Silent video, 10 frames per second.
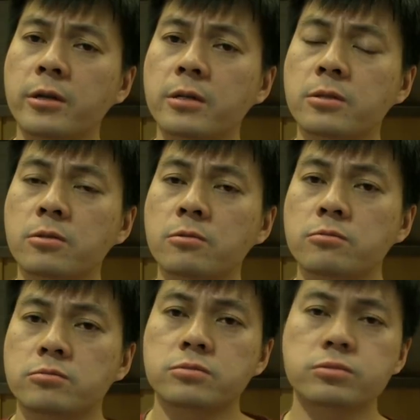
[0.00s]
yet,
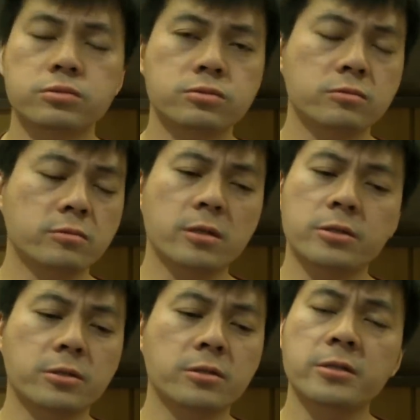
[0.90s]
so let's
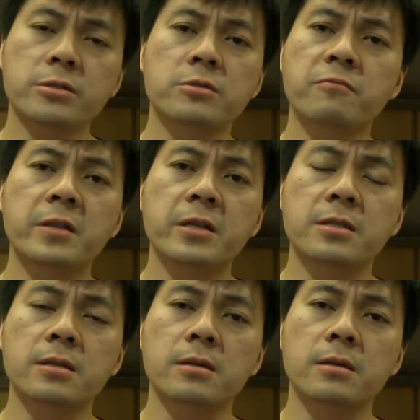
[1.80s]
just release
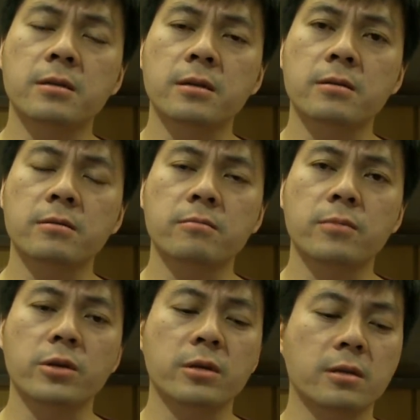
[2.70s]
the
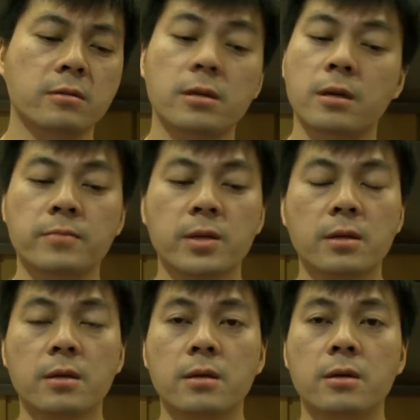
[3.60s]
money then. Yeah.
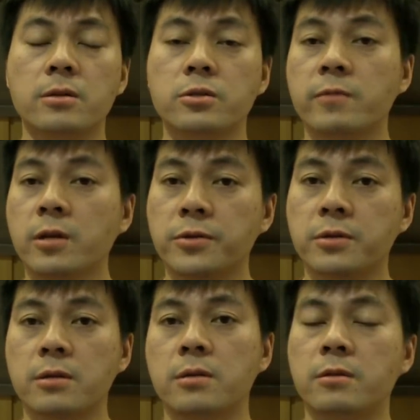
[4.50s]
So we got
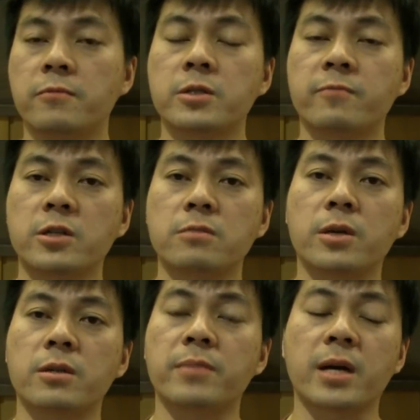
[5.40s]
the reservation
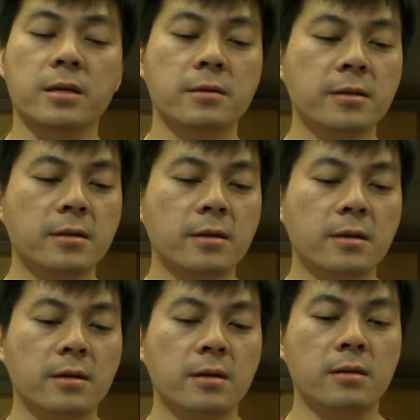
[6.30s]
money back,
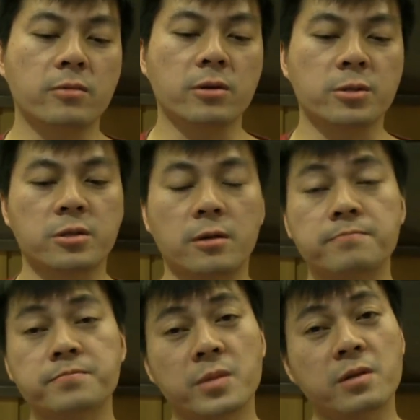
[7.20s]
because
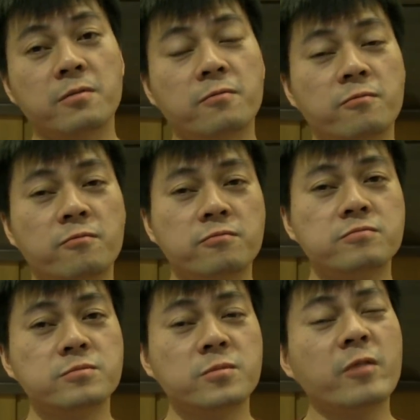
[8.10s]

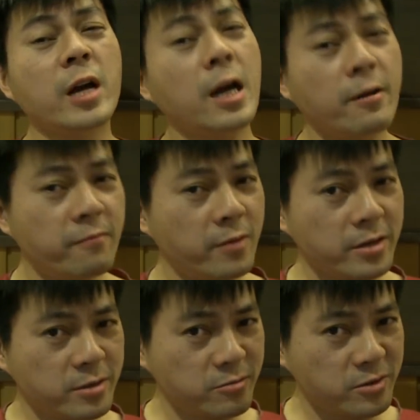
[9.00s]
we have,
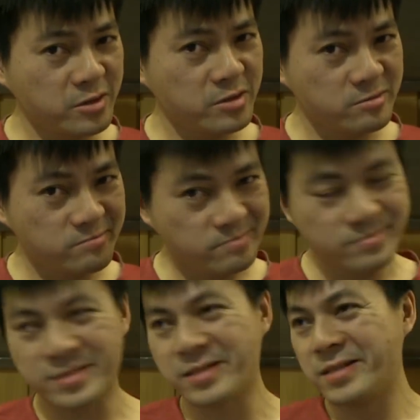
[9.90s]
like, you know,
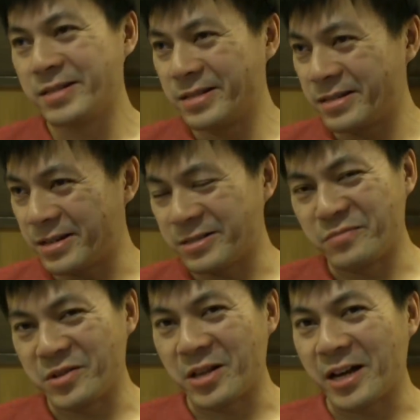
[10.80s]
a
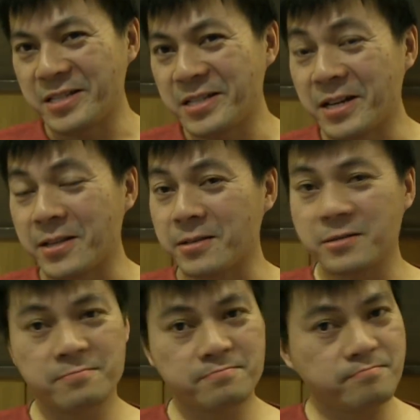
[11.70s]
small idea that